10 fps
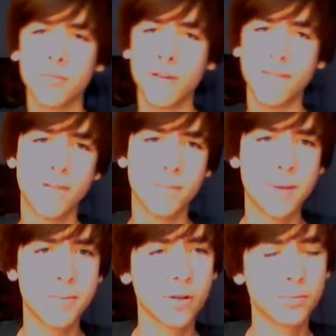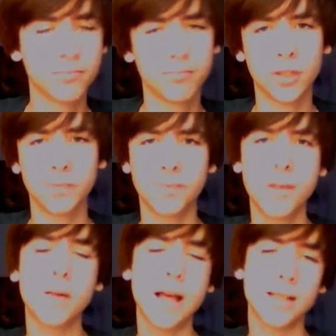my favorite people or
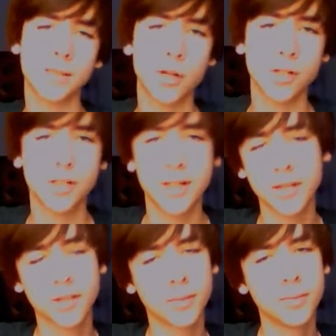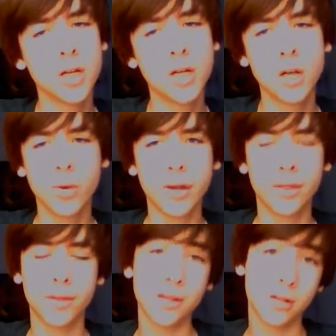people asking questions, and he answers them
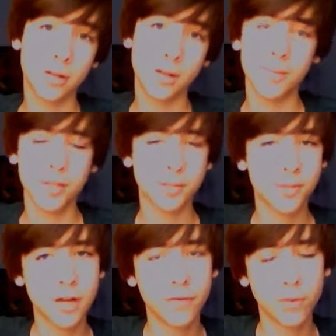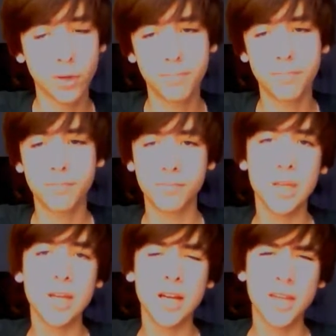with either him just himself or
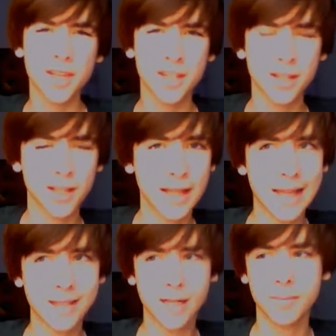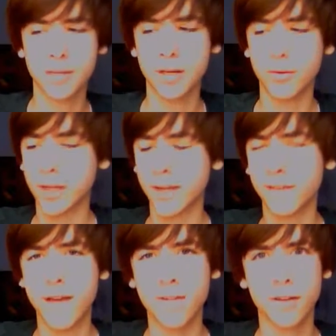I think he's on like last time he did it with like
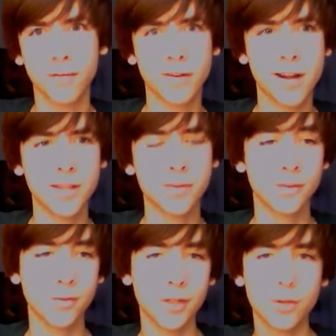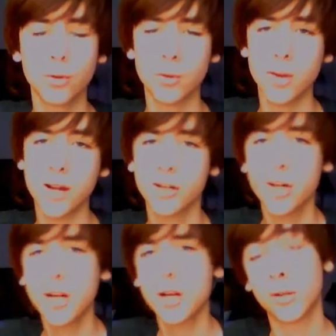5 other friends, which is really cool to watch
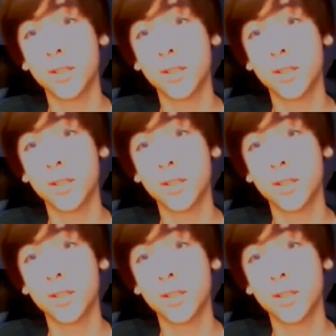or